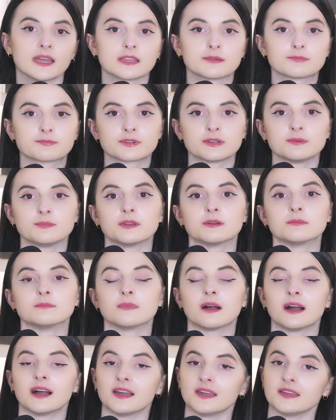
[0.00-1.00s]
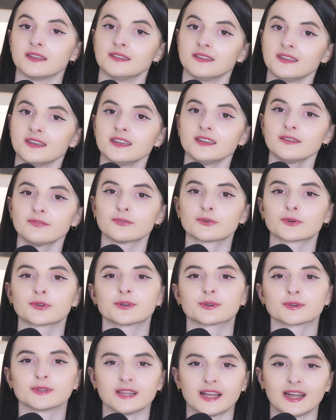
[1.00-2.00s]
and premium ID for
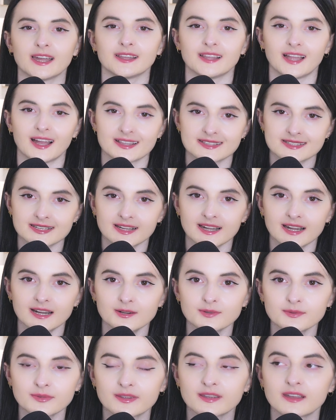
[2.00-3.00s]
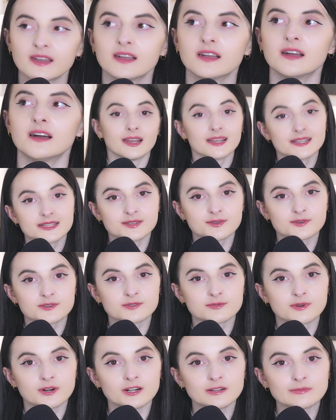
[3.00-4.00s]
your line ads account. As
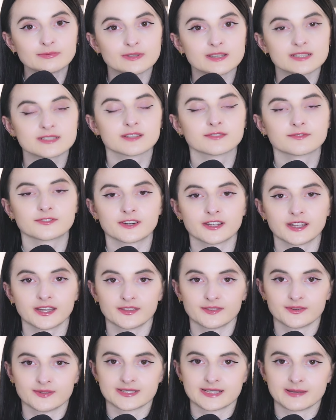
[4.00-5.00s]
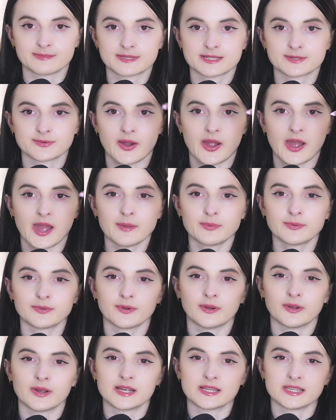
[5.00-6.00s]
usual, please don't forget to subscribe
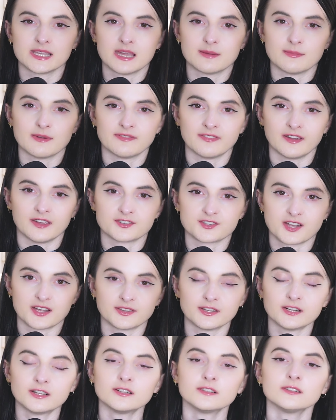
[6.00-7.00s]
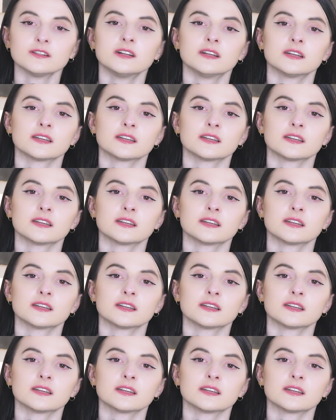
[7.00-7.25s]
to our DMFA channel.